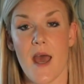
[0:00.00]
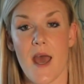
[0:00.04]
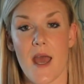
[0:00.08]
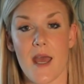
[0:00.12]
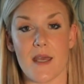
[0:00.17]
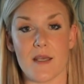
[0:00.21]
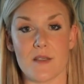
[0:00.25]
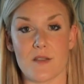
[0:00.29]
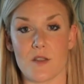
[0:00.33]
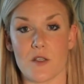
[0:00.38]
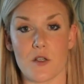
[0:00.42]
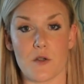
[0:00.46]

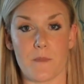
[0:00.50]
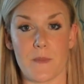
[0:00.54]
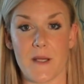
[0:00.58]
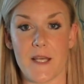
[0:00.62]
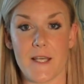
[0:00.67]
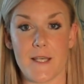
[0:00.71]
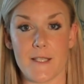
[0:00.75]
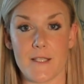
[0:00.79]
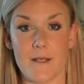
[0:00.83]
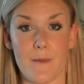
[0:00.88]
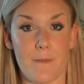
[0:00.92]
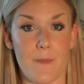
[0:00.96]
is they're
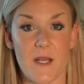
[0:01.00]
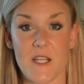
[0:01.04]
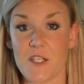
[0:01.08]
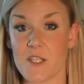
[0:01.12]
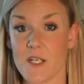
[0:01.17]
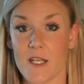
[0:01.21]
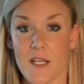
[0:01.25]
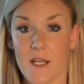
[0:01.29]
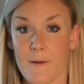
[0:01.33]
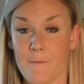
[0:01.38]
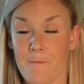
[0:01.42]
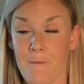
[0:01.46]

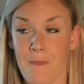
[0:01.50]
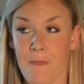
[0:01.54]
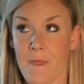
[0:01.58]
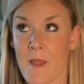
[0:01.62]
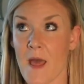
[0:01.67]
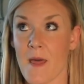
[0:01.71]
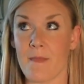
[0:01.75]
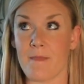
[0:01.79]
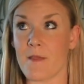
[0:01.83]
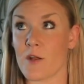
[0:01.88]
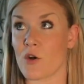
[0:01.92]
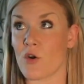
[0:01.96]
pitching
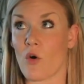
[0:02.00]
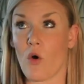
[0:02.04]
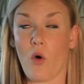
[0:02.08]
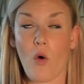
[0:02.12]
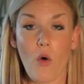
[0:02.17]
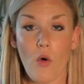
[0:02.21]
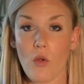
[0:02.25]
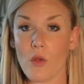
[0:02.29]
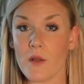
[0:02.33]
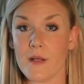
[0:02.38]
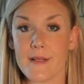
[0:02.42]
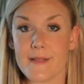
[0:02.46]
their
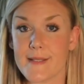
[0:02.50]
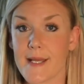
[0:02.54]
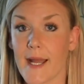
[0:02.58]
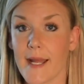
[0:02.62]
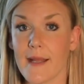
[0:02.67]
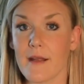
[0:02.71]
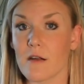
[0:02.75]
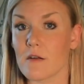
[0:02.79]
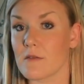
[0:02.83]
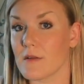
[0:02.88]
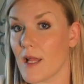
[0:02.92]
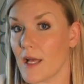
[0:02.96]
whole
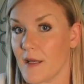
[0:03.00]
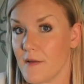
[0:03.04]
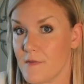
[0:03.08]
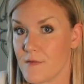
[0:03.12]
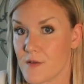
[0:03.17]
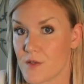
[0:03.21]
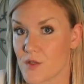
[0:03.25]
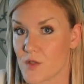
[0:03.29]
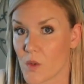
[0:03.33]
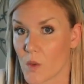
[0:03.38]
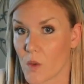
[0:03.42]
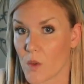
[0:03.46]
entire life
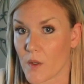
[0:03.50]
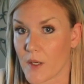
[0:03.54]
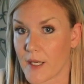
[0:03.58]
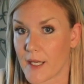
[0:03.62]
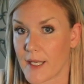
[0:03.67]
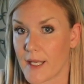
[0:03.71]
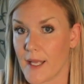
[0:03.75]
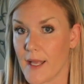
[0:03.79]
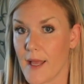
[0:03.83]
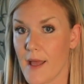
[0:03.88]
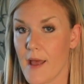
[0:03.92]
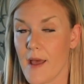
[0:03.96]

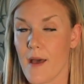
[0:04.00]
story.